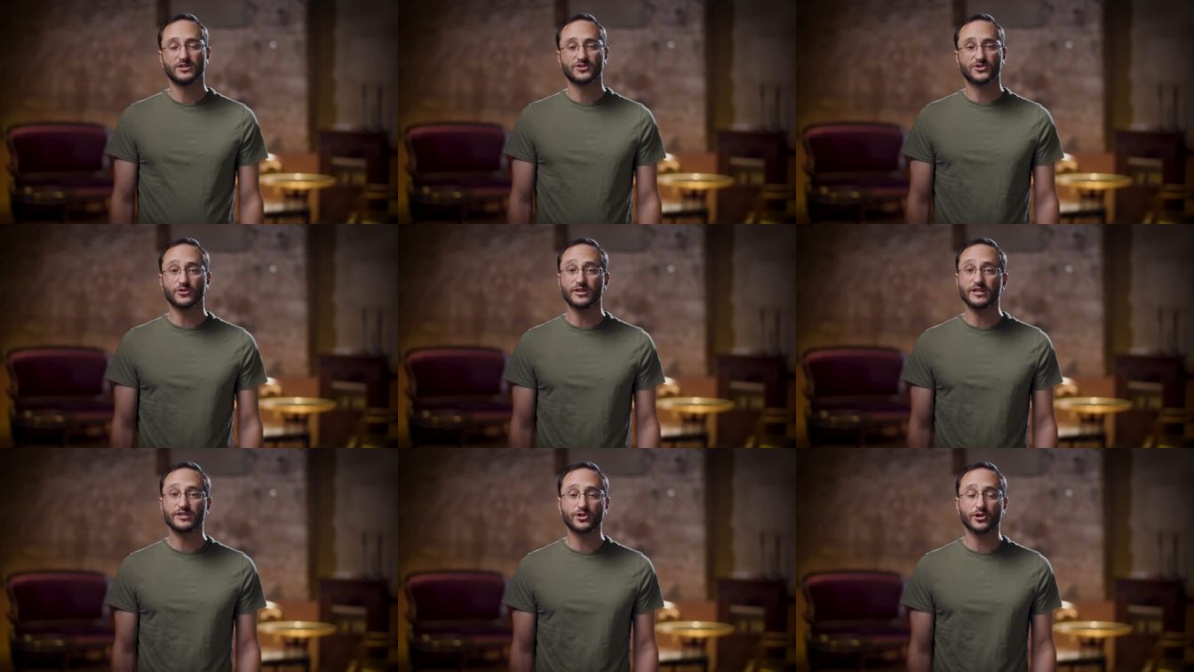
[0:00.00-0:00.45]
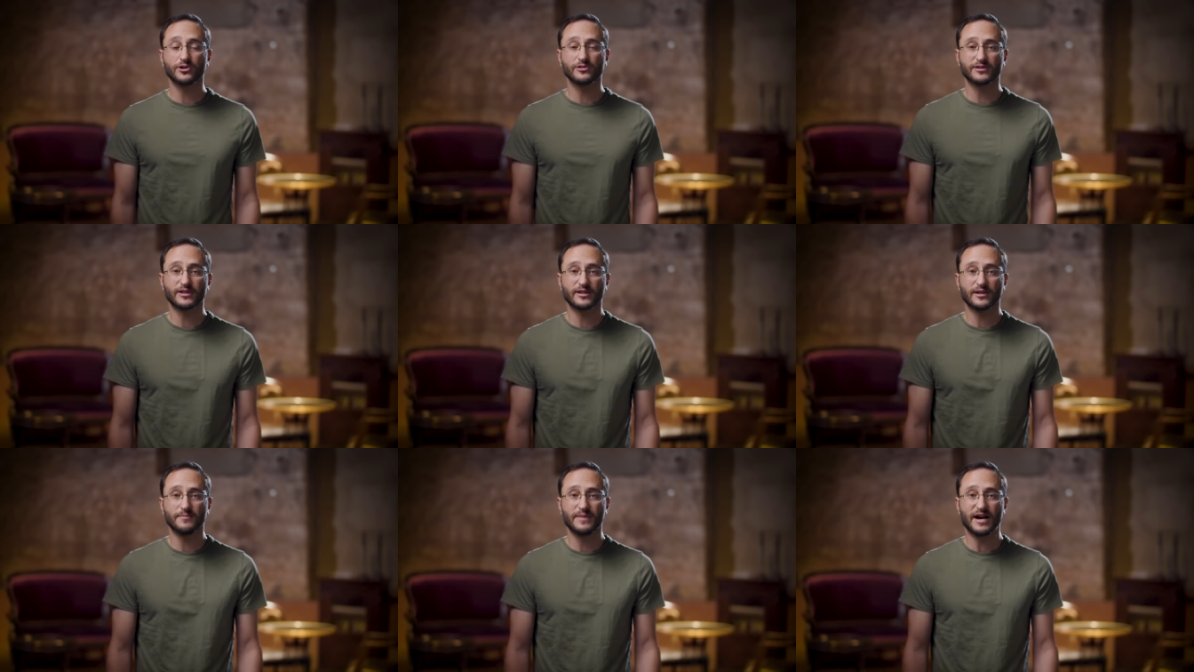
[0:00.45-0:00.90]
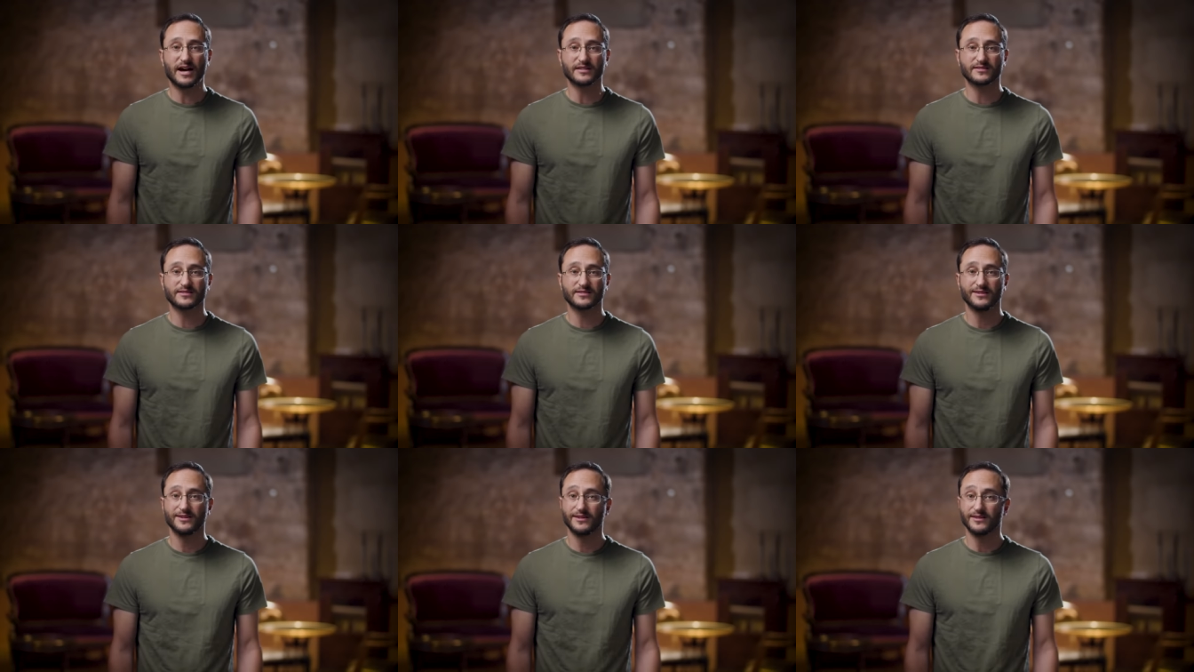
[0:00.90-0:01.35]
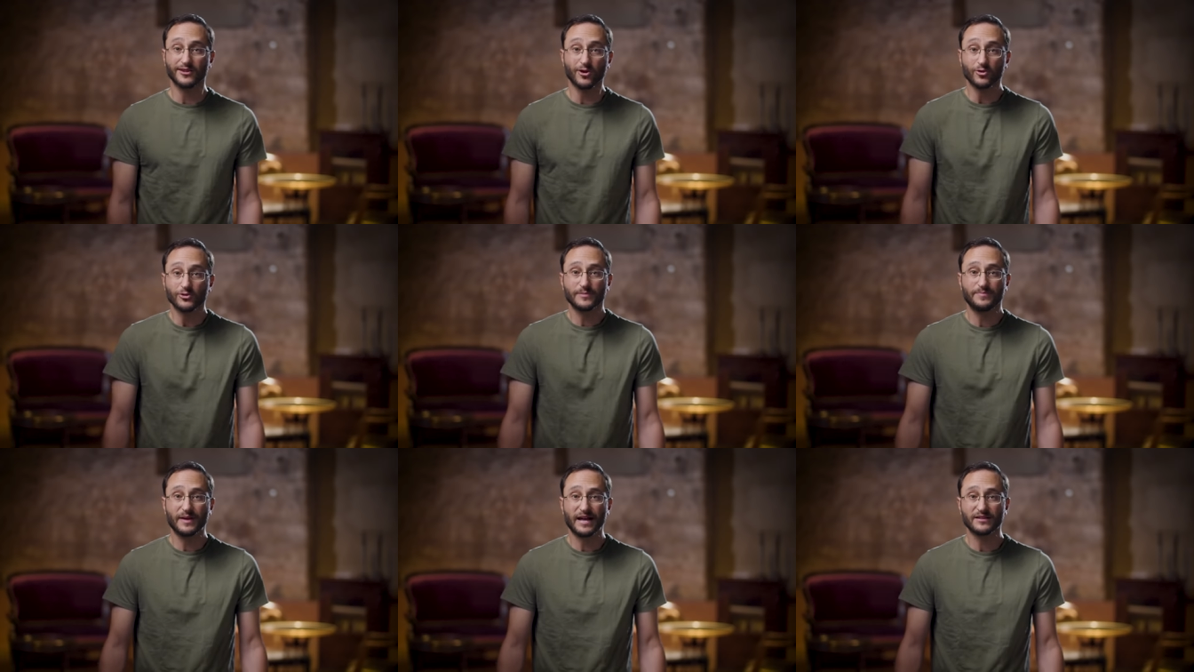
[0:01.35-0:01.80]
So they turned to Hamas, the
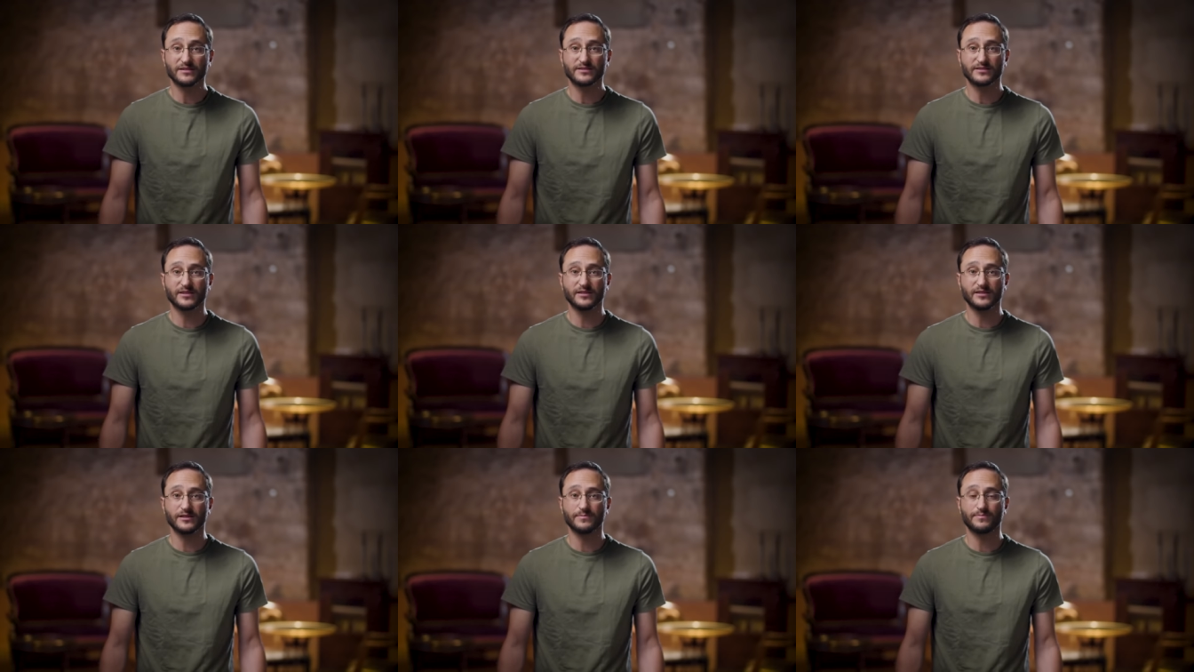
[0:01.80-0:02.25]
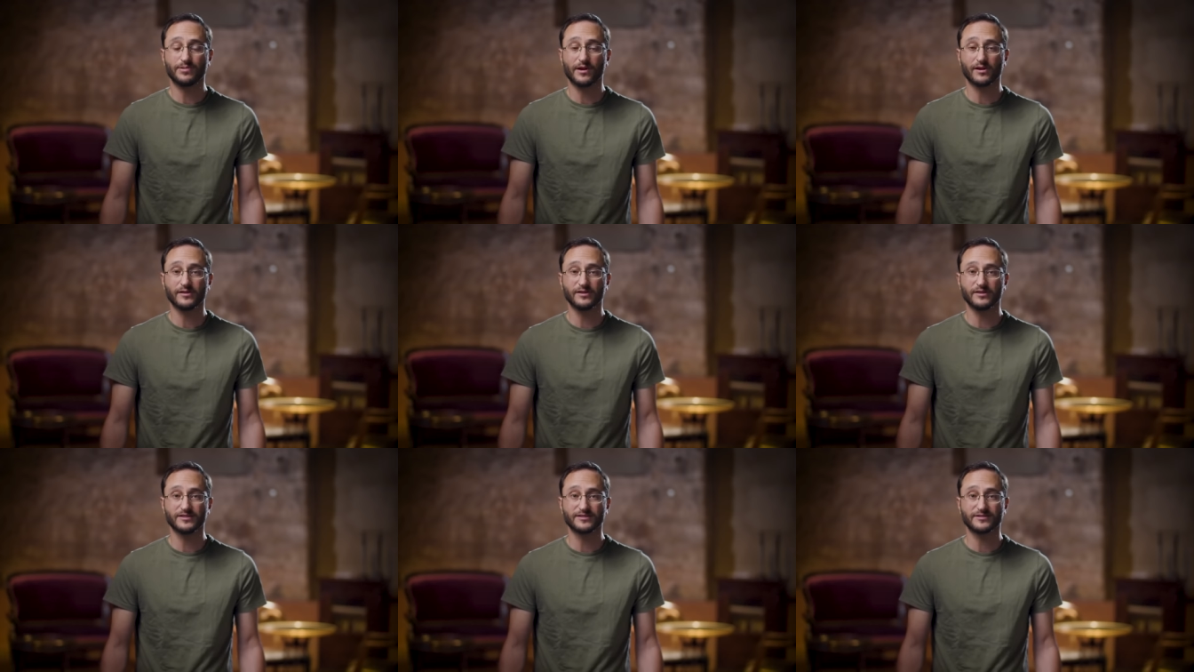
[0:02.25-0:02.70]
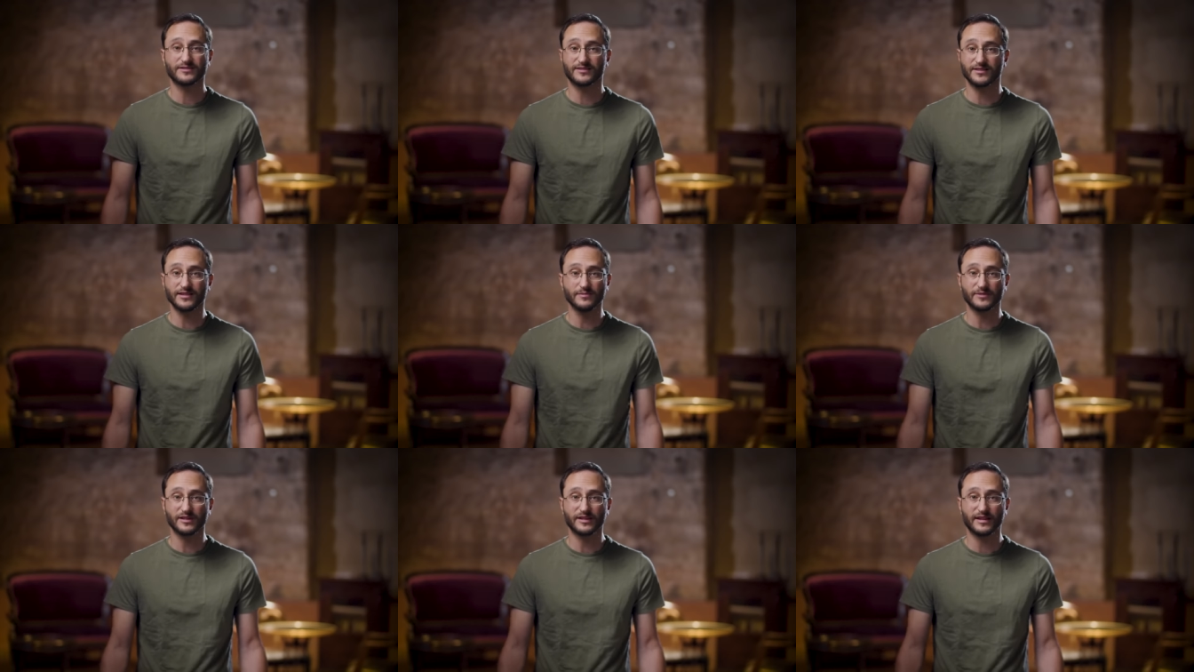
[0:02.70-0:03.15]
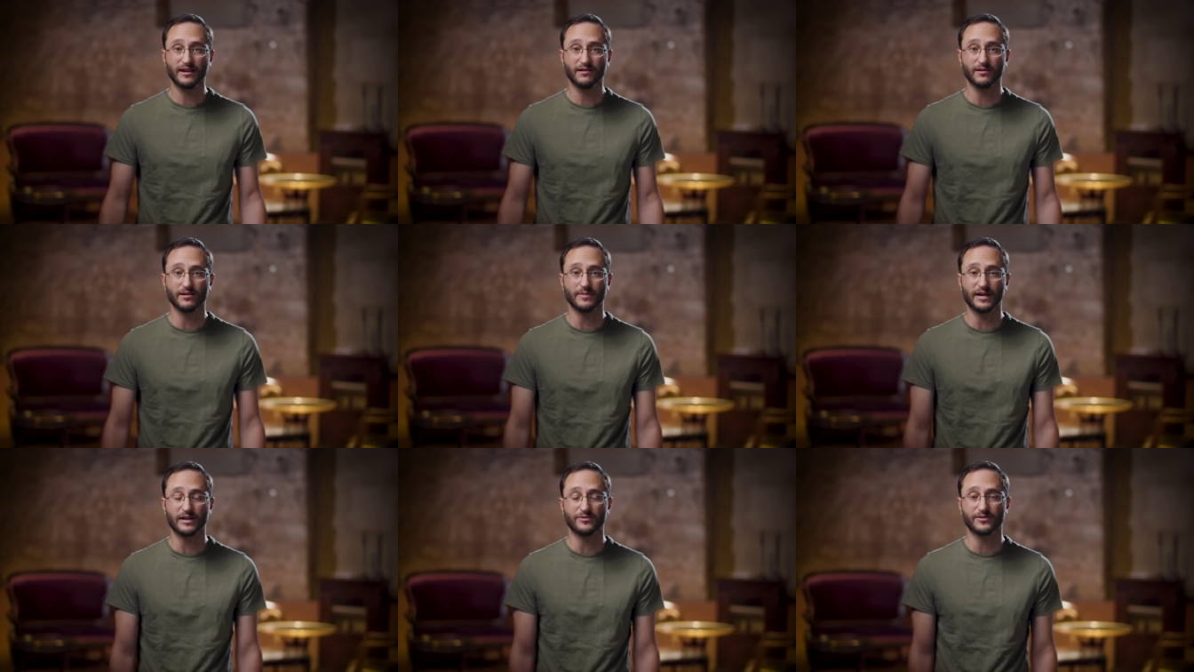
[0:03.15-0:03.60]
only Palestinian party that seemed to care
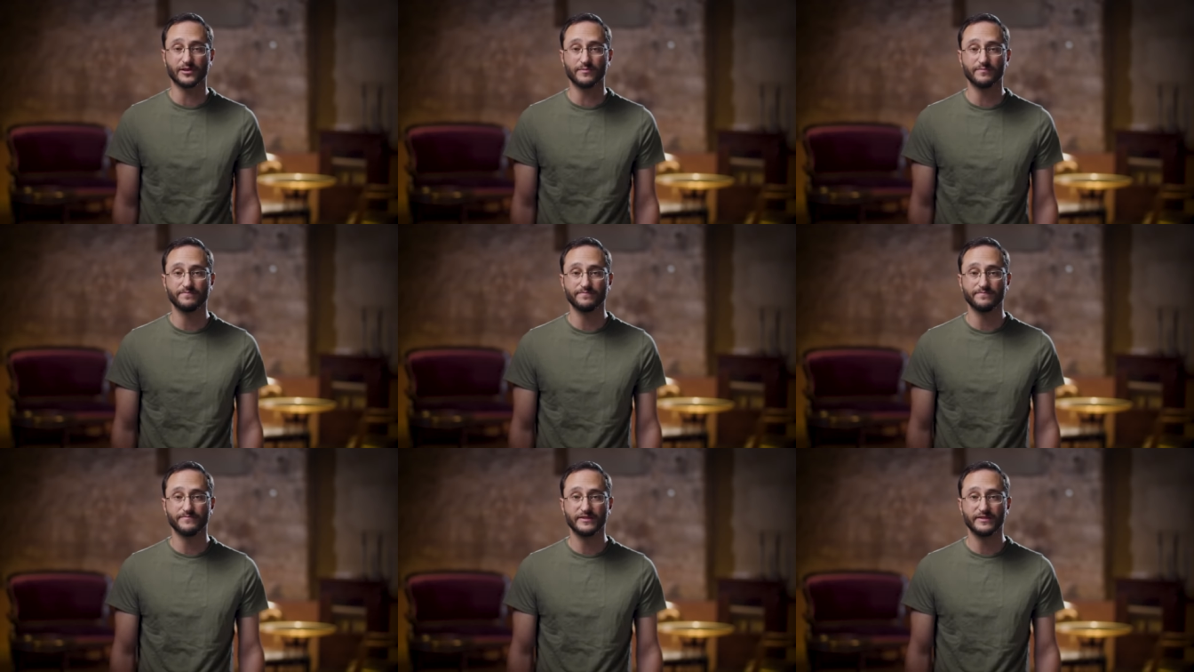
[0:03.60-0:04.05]
about them.